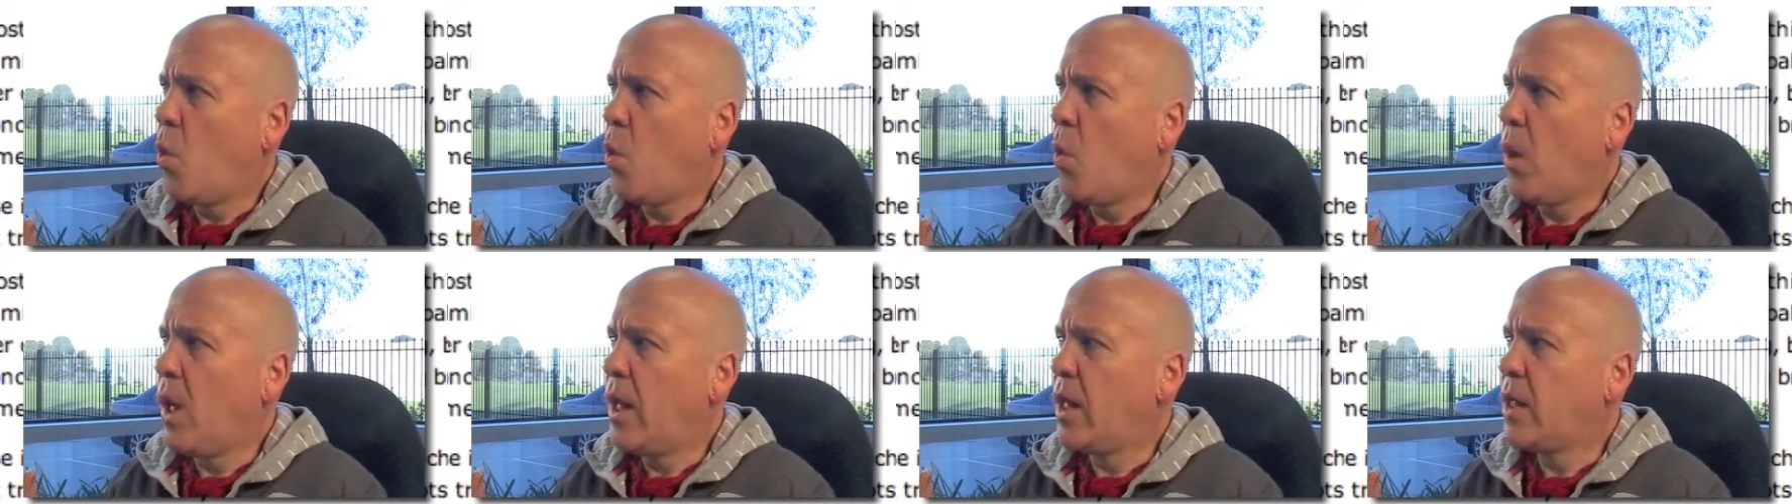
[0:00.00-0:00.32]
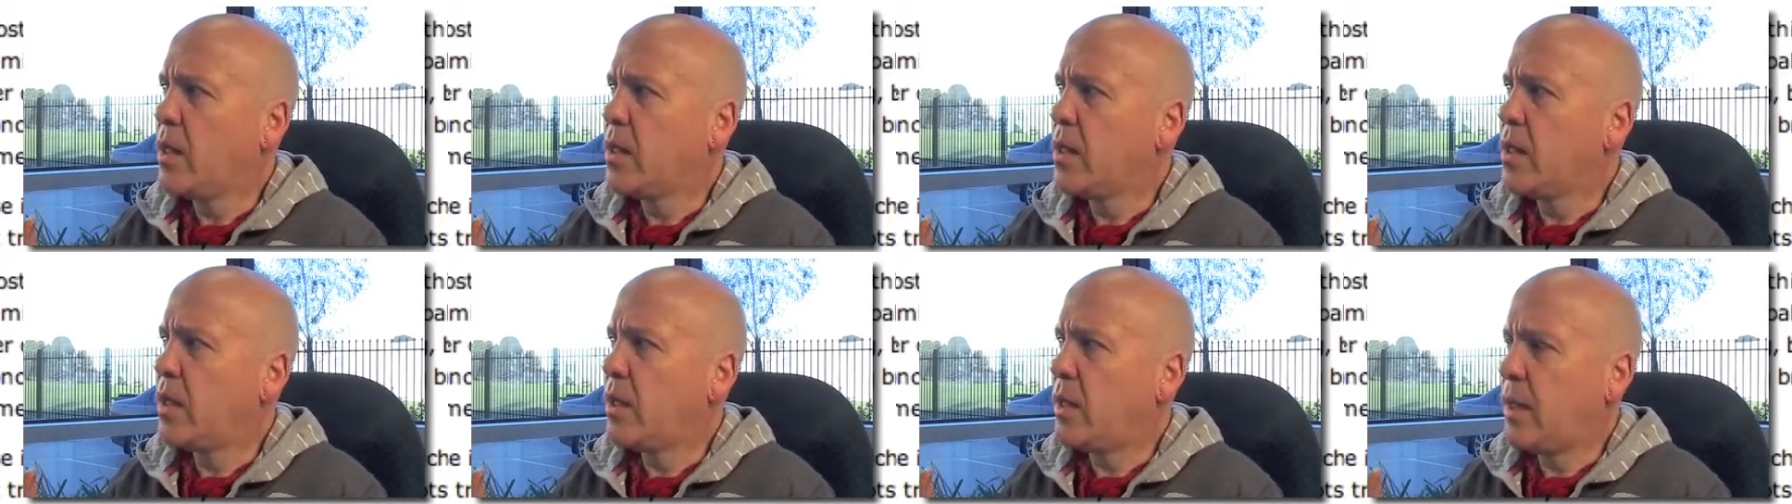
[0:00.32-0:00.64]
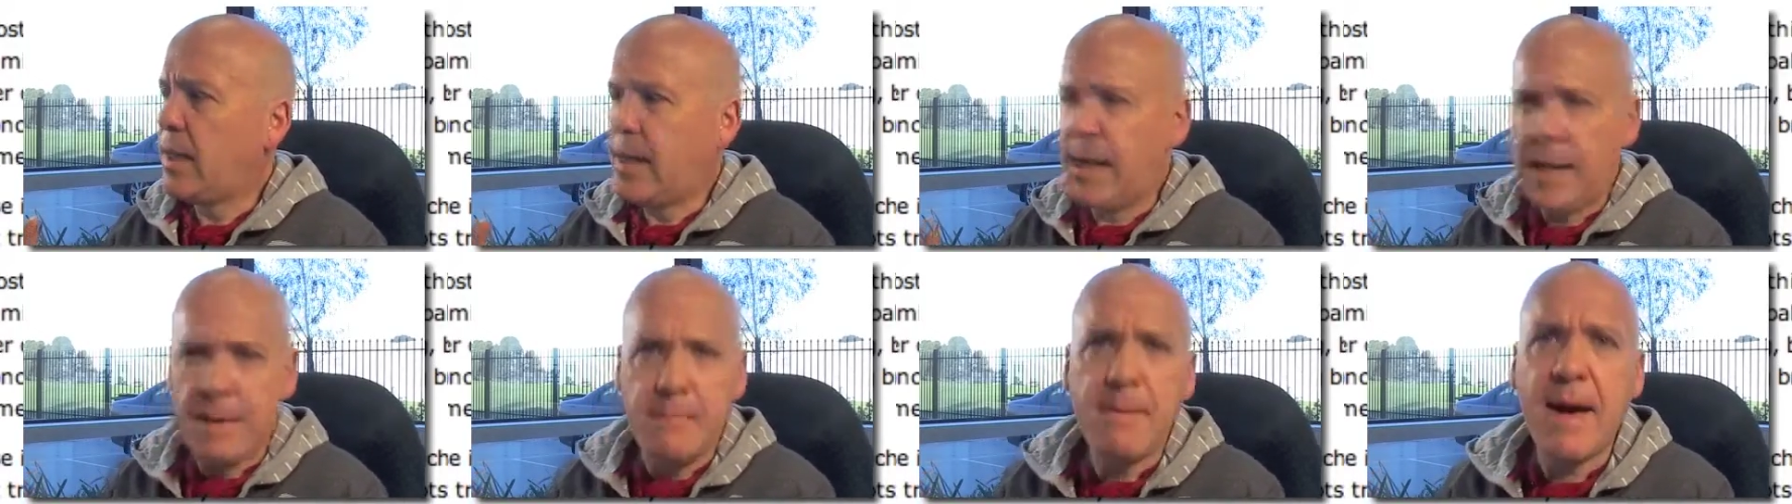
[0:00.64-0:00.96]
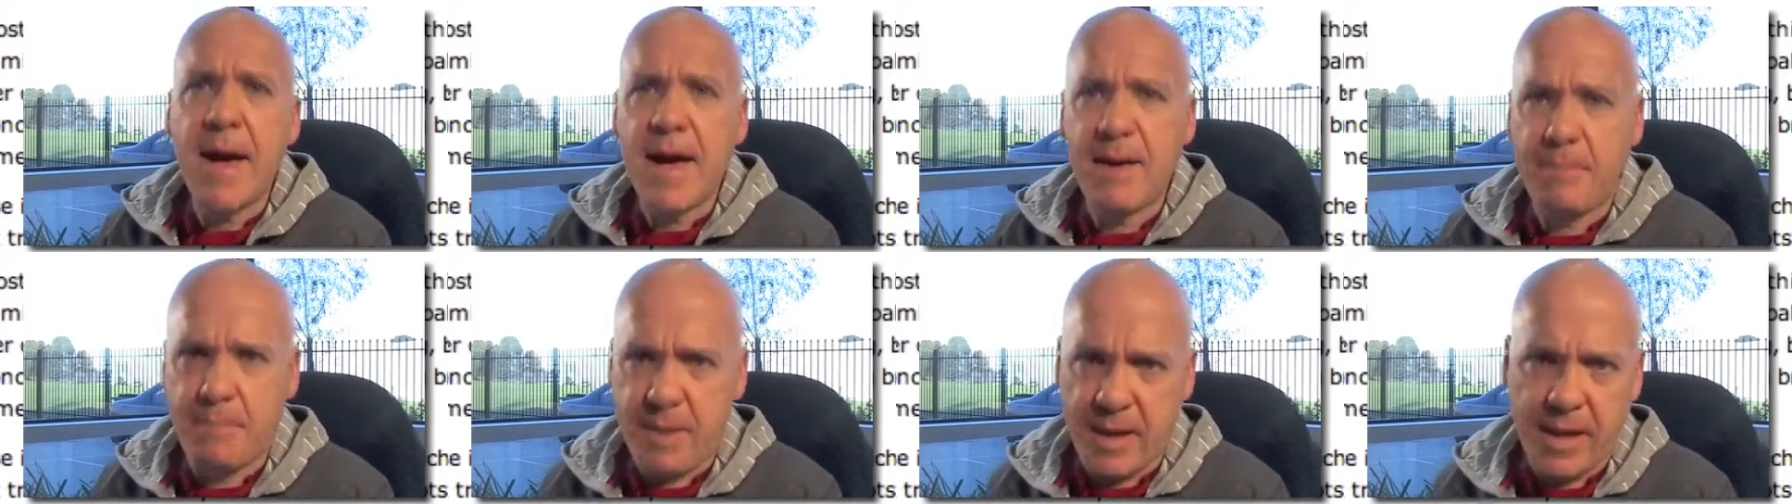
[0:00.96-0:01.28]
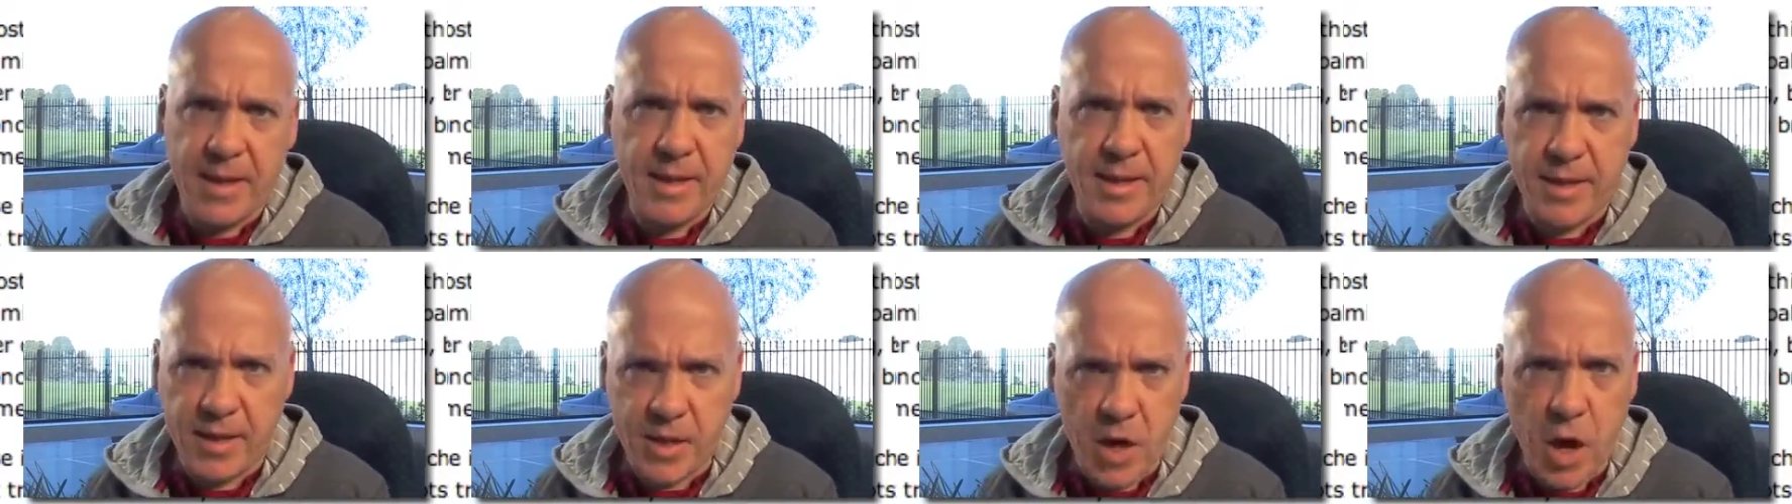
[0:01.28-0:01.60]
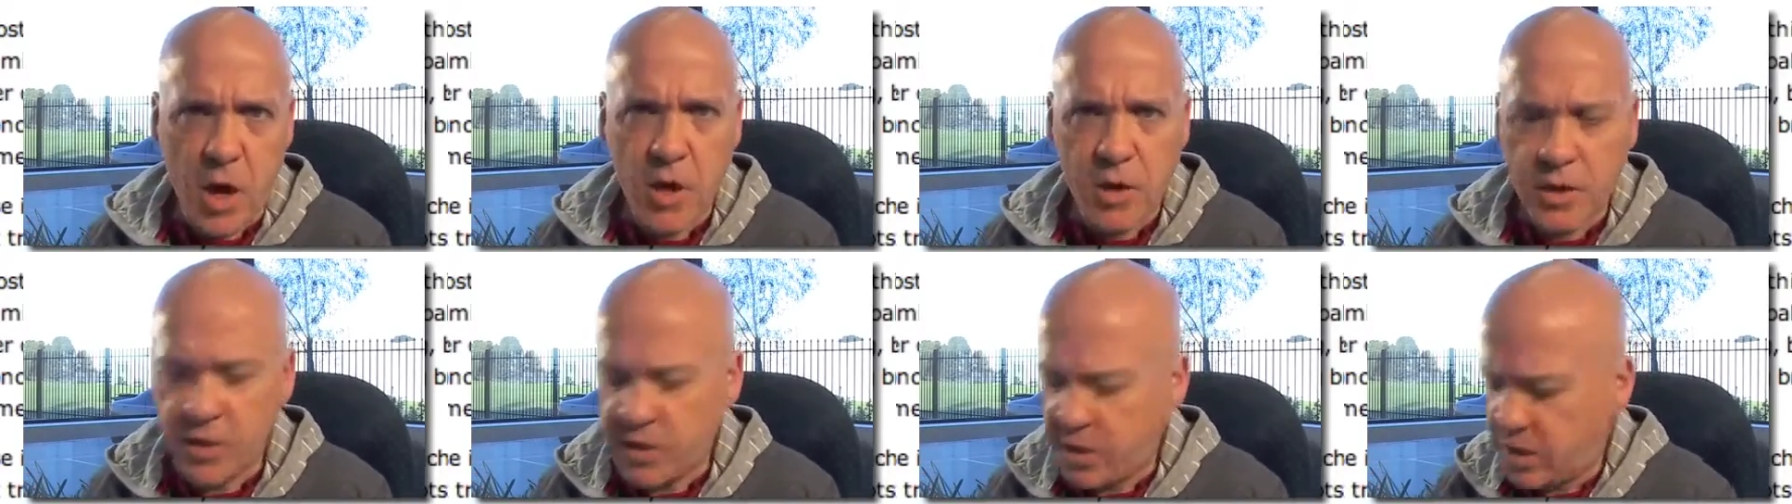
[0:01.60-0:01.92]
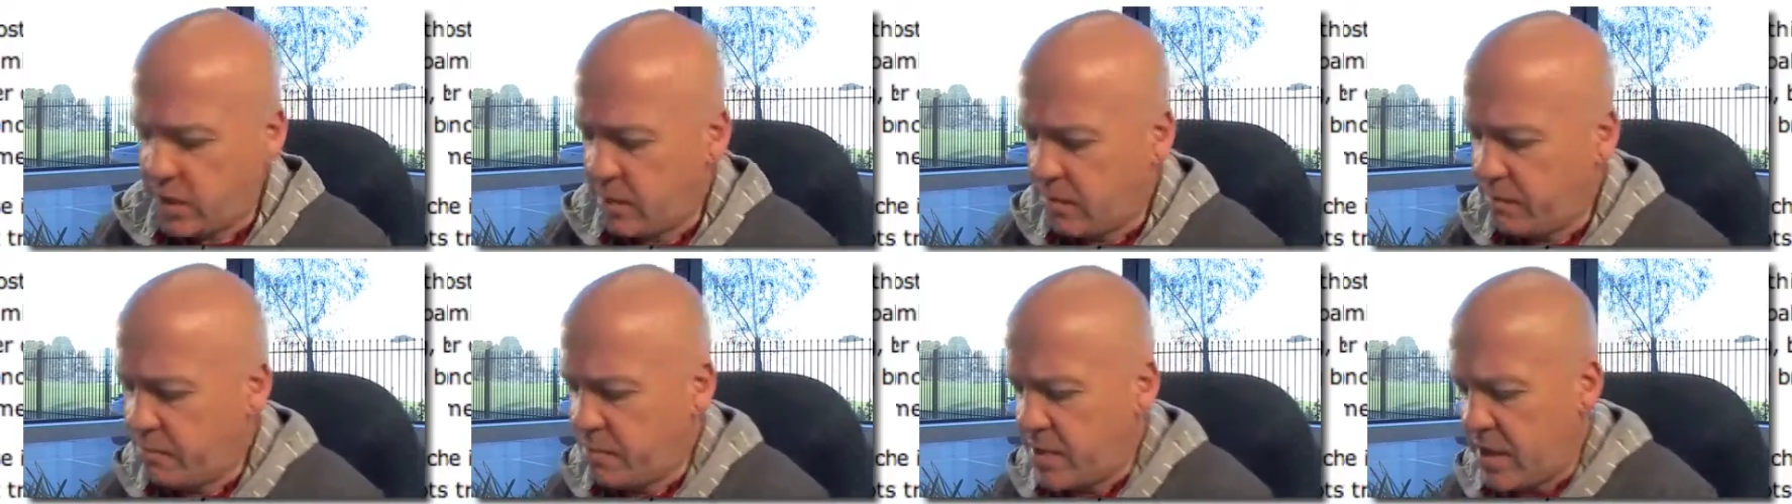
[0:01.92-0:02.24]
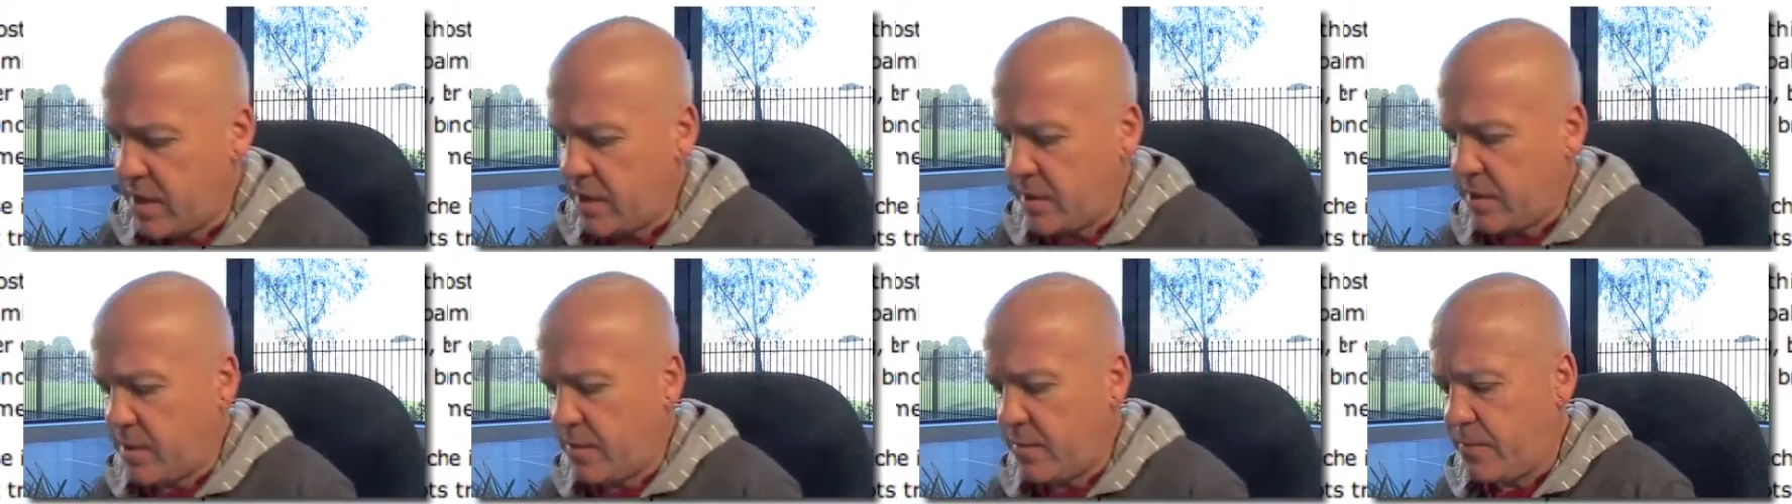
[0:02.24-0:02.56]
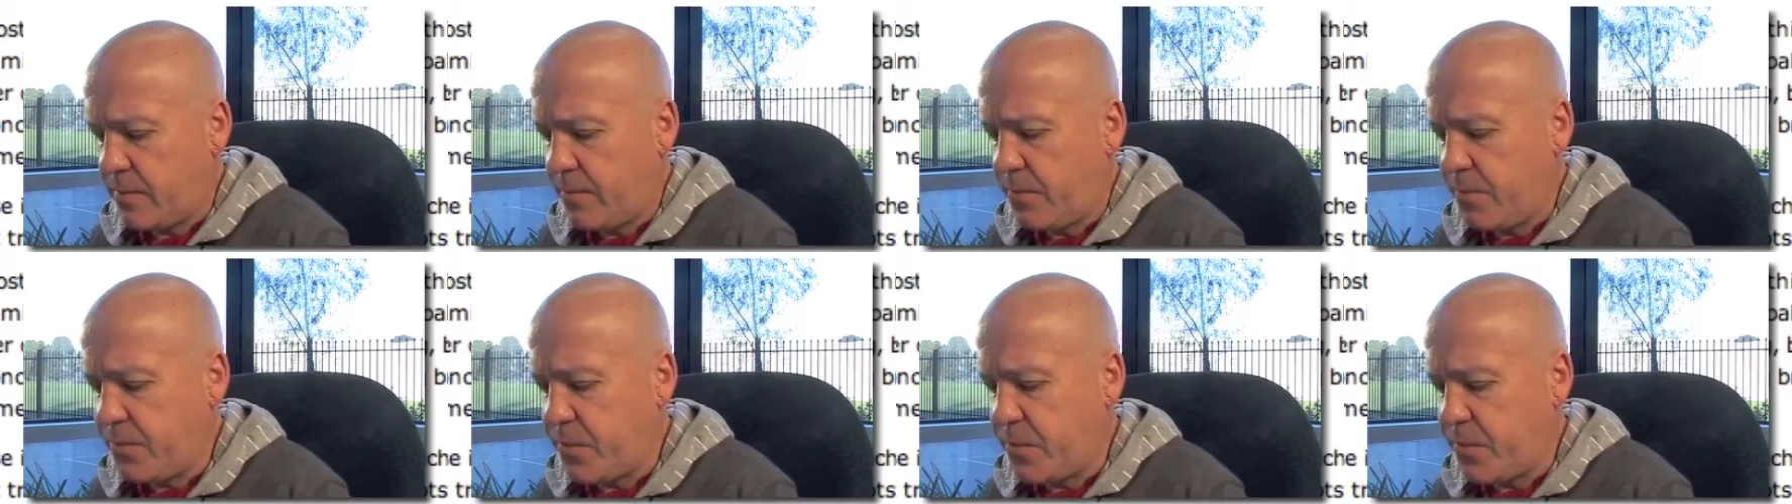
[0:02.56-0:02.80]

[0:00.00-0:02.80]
Well, he may barely notice it, but